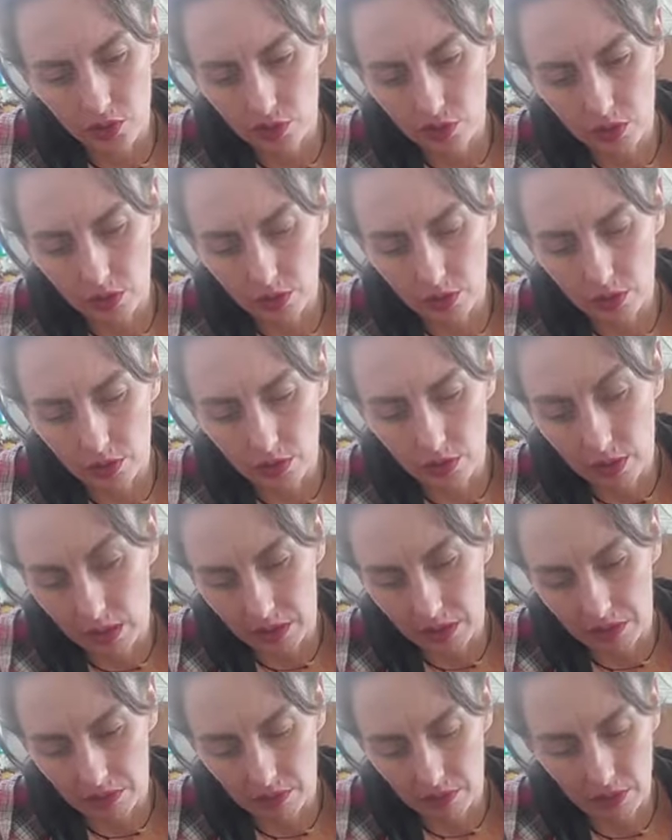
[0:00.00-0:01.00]
So you're gonna
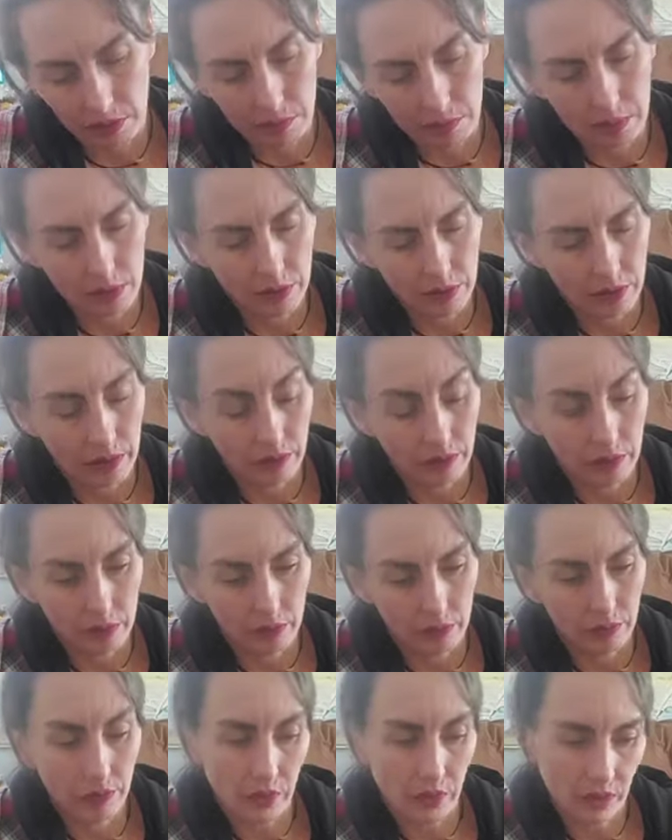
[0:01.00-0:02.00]
have to
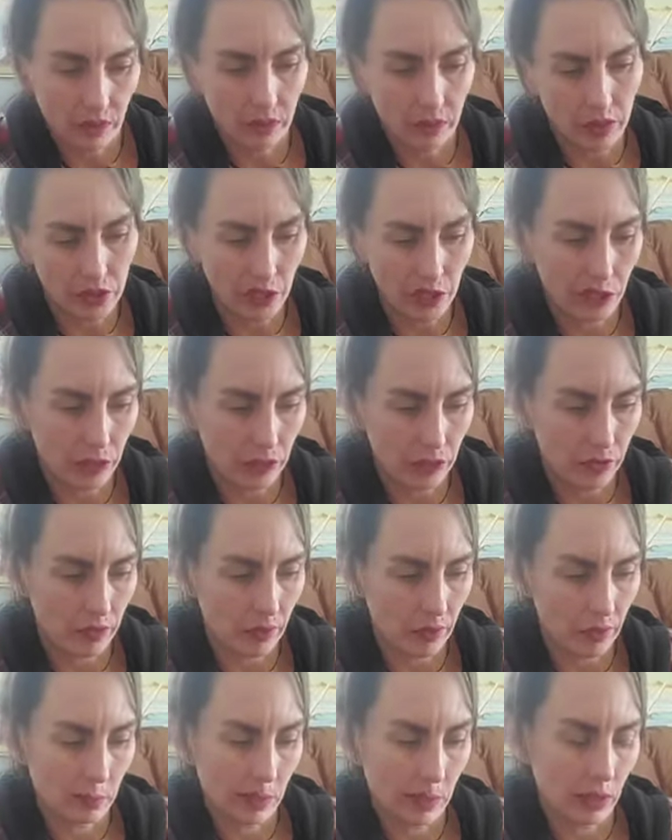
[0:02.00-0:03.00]
physically change your
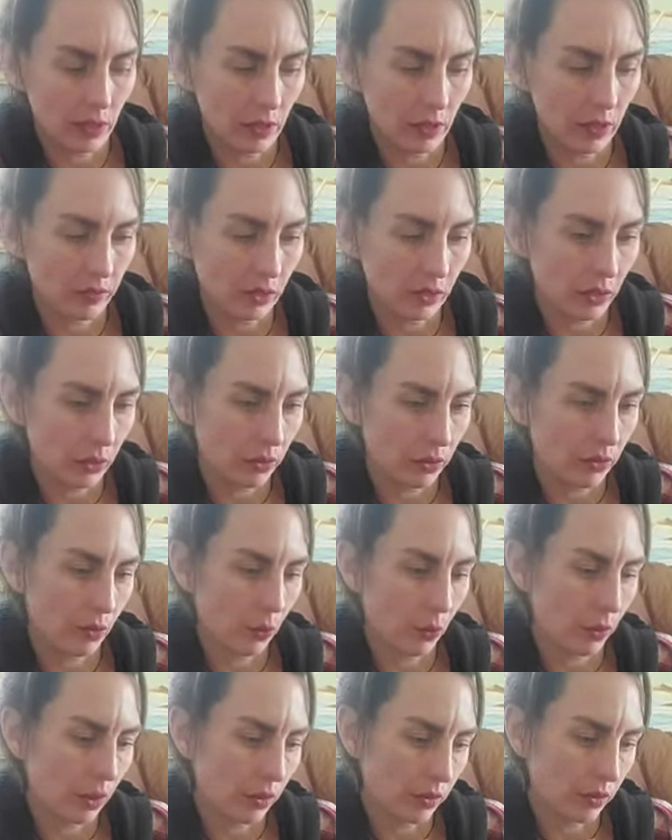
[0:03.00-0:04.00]
environment. You're gonna have to go
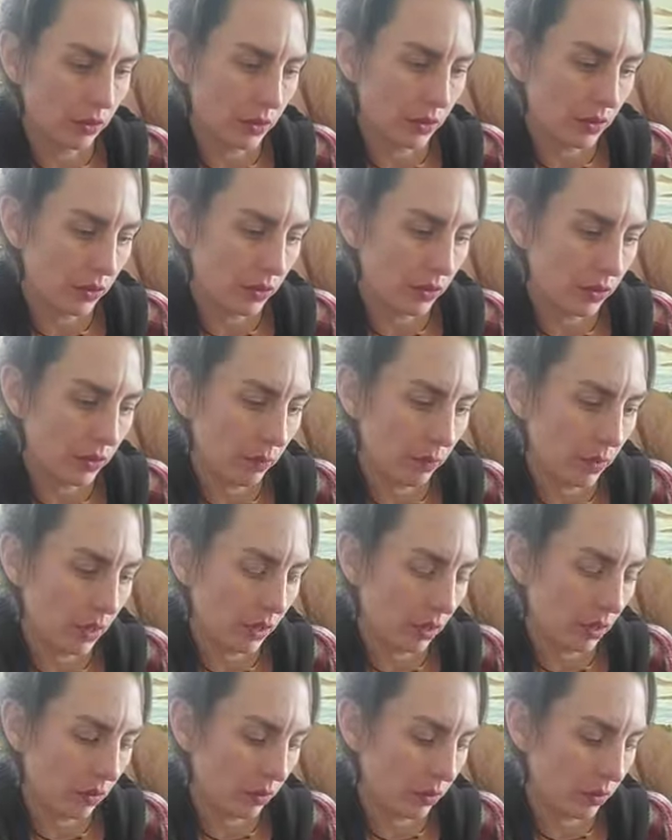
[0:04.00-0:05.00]
somewhere else and do
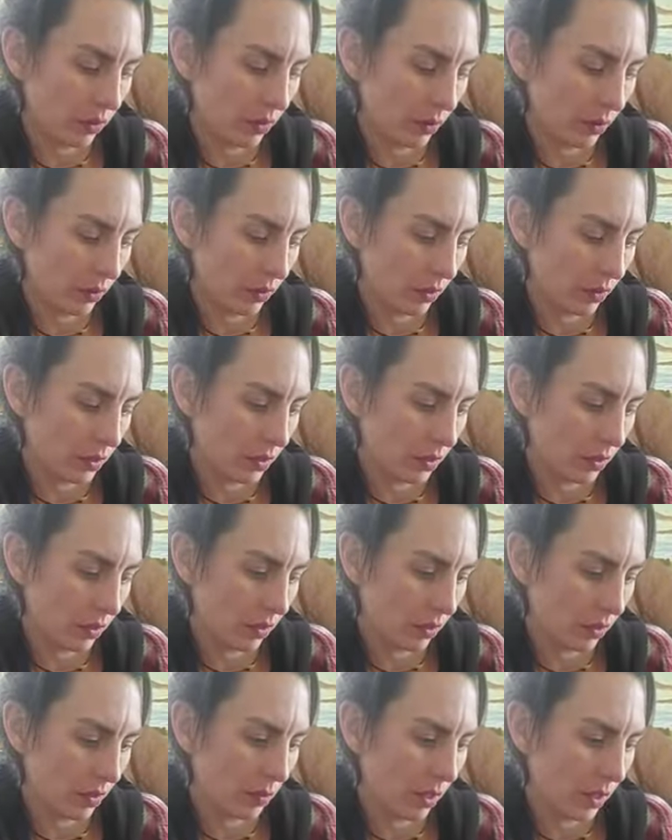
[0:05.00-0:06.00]
something else in order
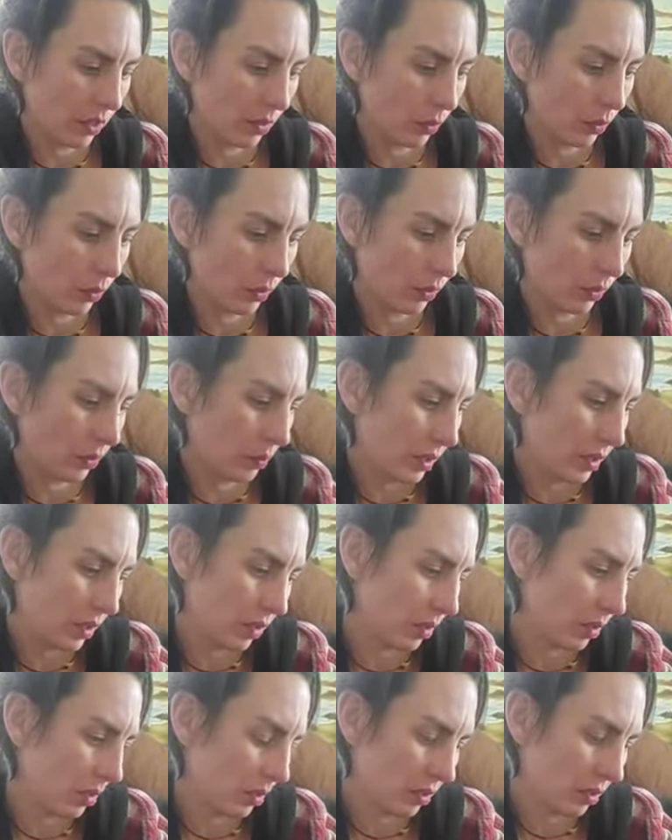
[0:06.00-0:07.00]
to make it work,
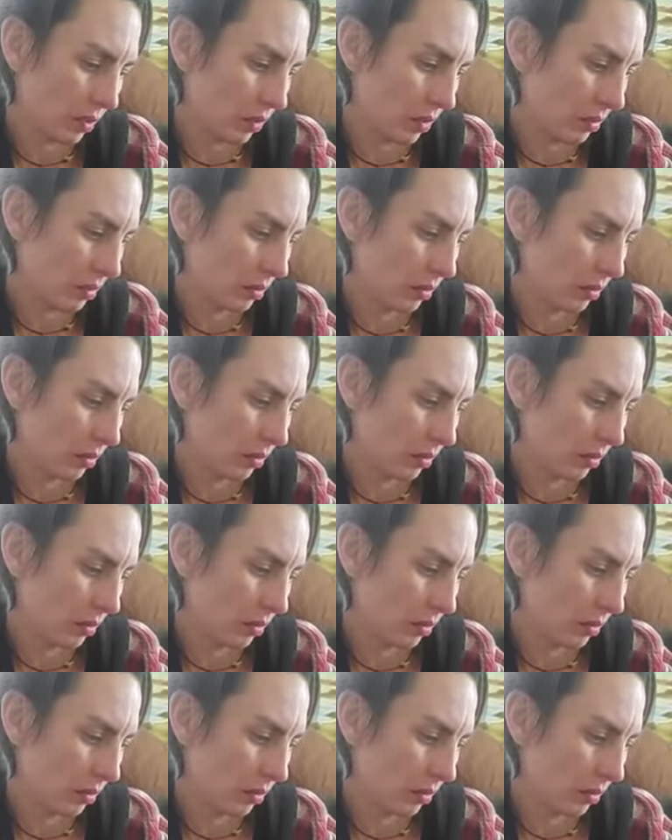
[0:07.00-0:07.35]
because